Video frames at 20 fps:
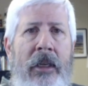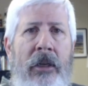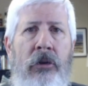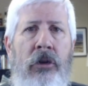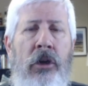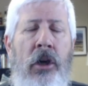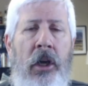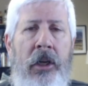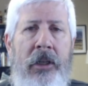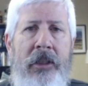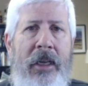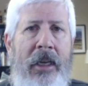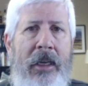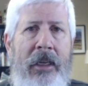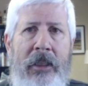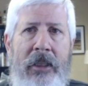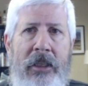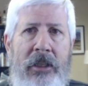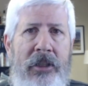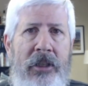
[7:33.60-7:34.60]

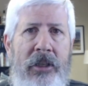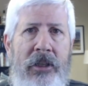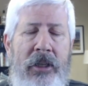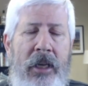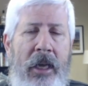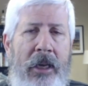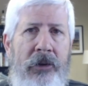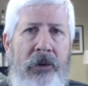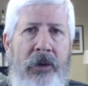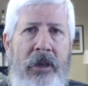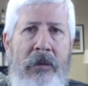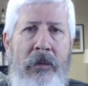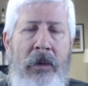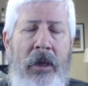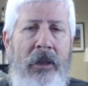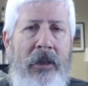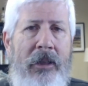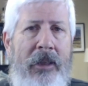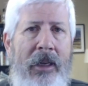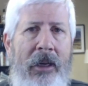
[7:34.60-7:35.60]
contact lists inside your
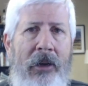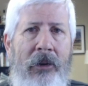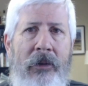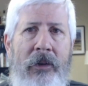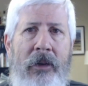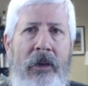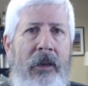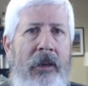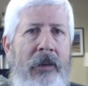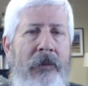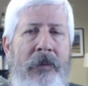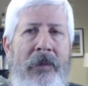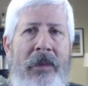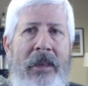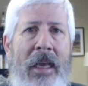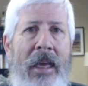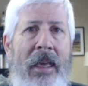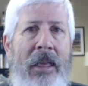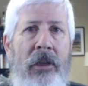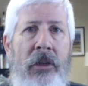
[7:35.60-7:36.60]
email account,
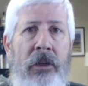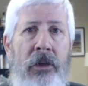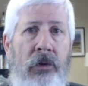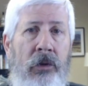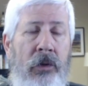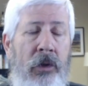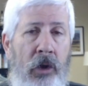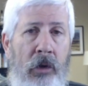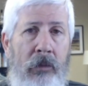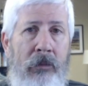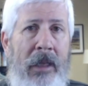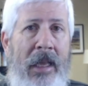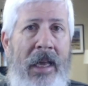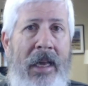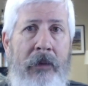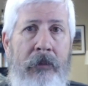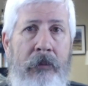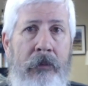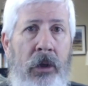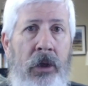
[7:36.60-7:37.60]
and your little
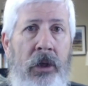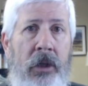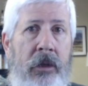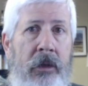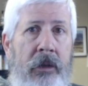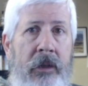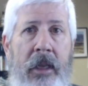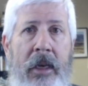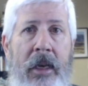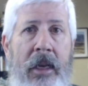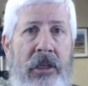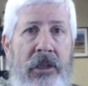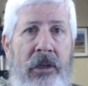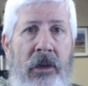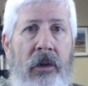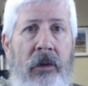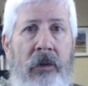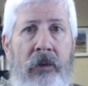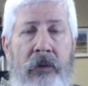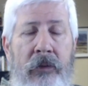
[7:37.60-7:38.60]
black book that has
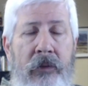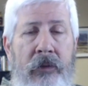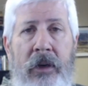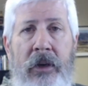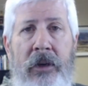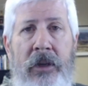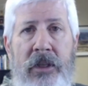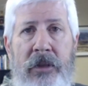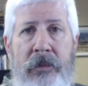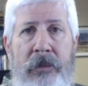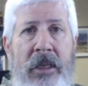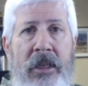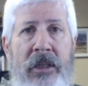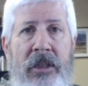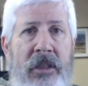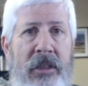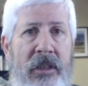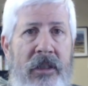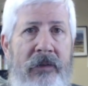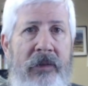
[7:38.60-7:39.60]
all various
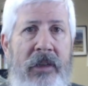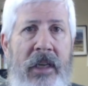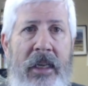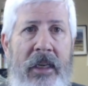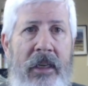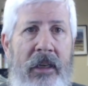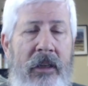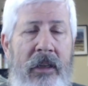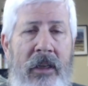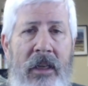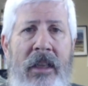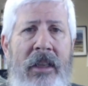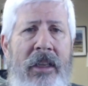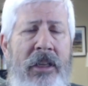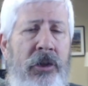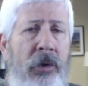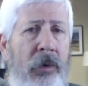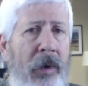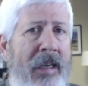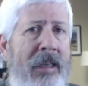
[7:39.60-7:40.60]
pieces of data.
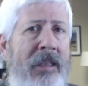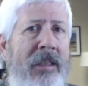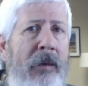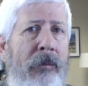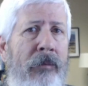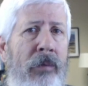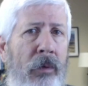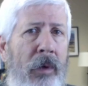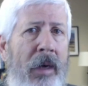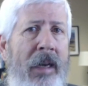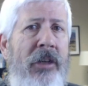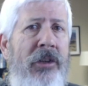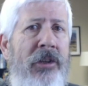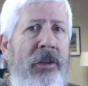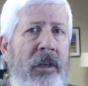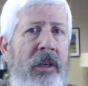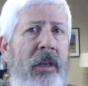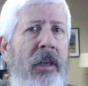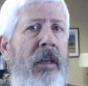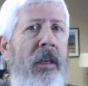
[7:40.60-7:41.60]
This great
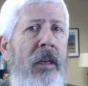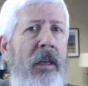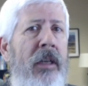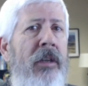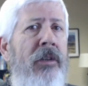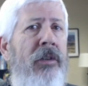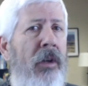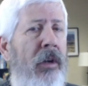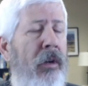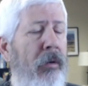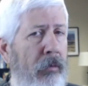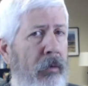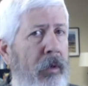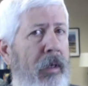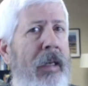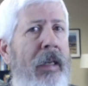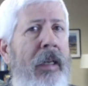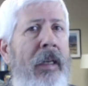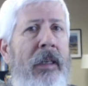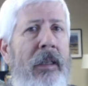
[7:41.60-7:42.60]
separation is going to
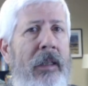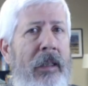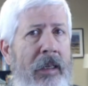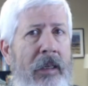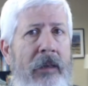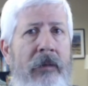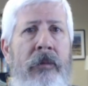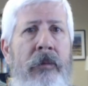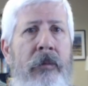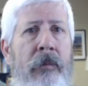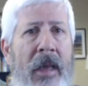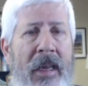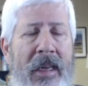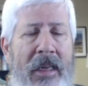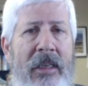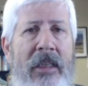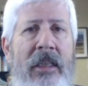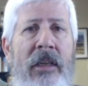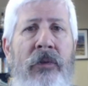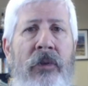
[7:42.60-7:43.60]
really make
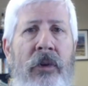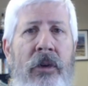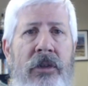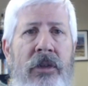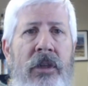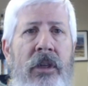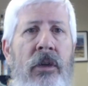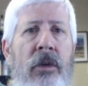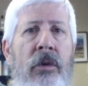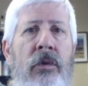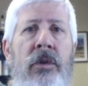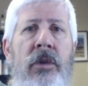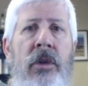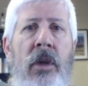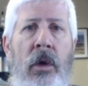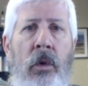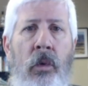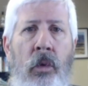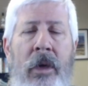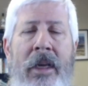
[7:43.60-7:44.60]
a difference in who's
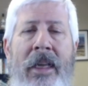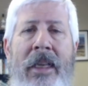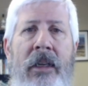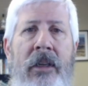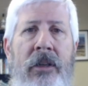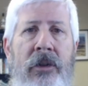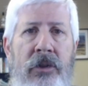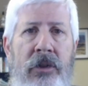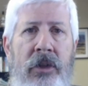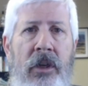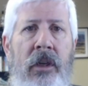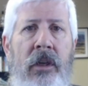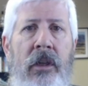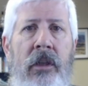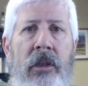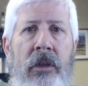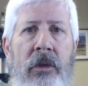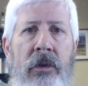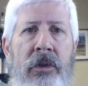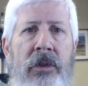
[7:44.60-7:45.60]
going to win and who's going to
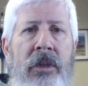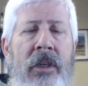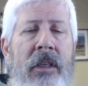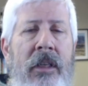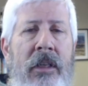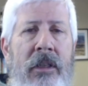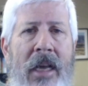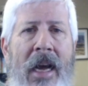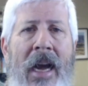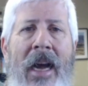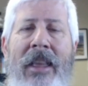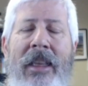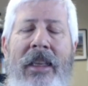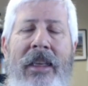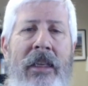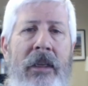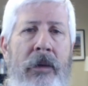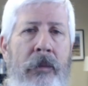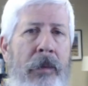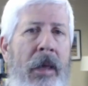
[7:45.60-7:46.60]
lose in this highly
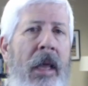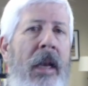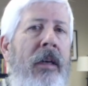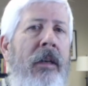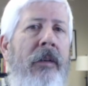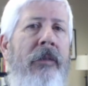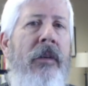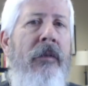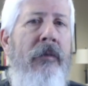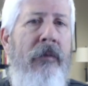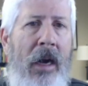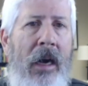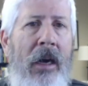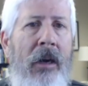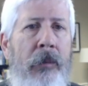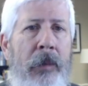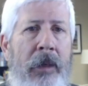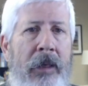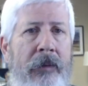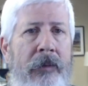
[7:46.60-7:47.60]
competitive
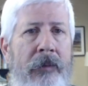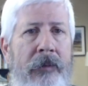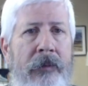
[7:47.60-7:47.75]
environment.